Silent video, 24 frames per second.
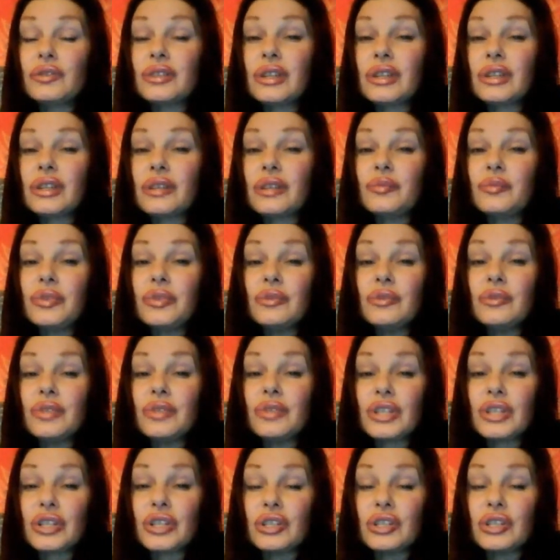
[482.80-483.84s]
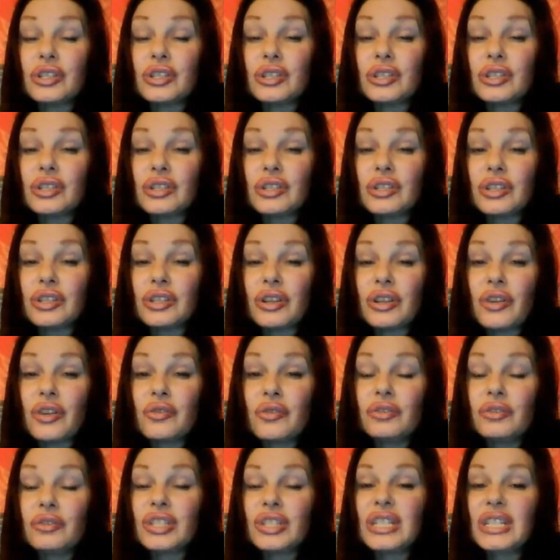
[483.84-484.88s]
and abusers, who
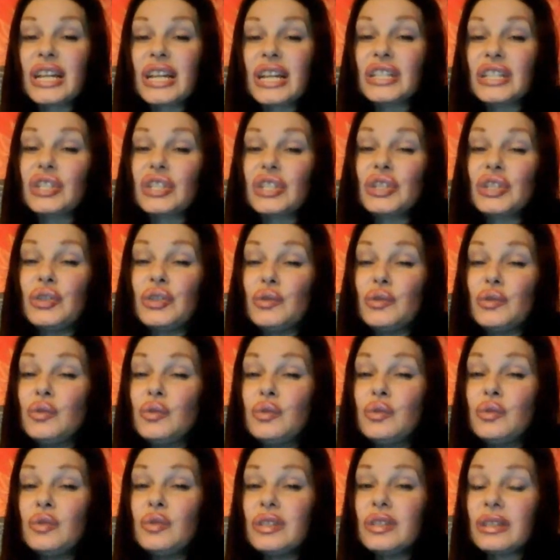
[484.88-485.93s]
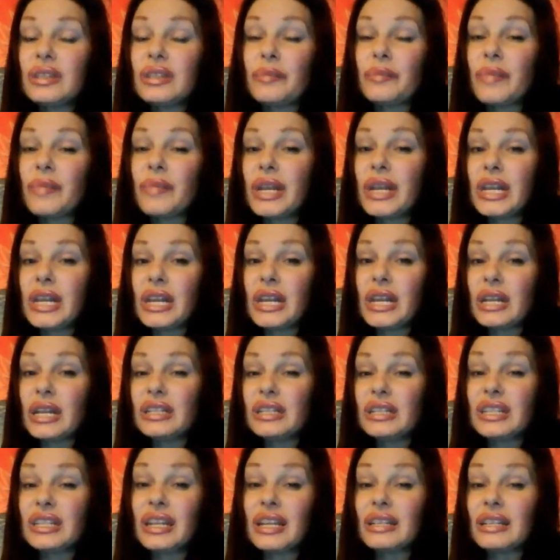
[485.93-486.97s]
just like to use somebody to
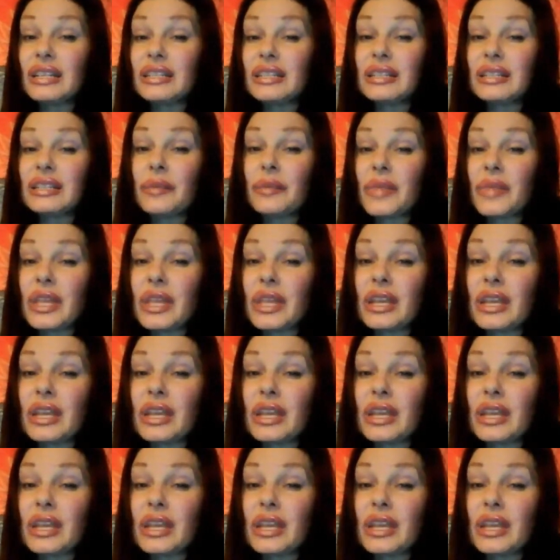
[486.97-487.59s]
get something.